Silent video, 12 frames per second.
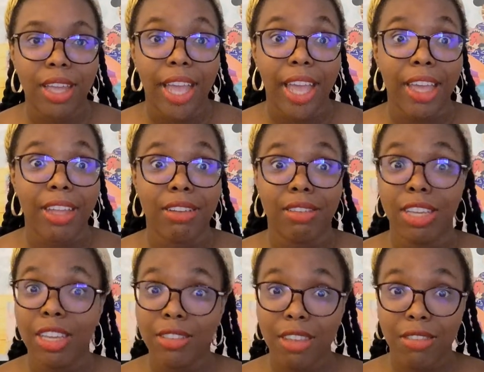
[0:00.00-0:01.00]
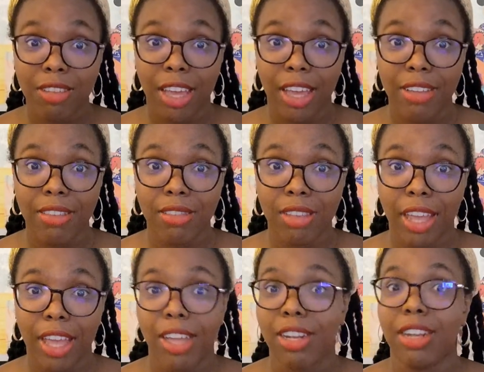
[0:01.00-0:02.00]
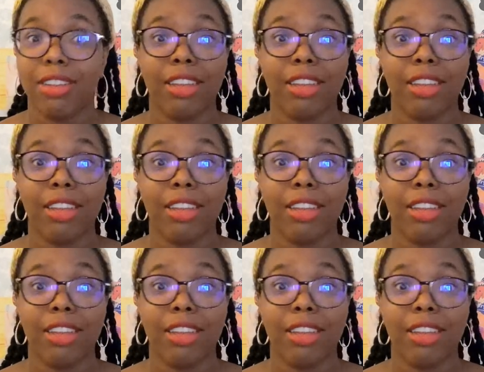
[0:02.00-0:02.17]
And he says yes, and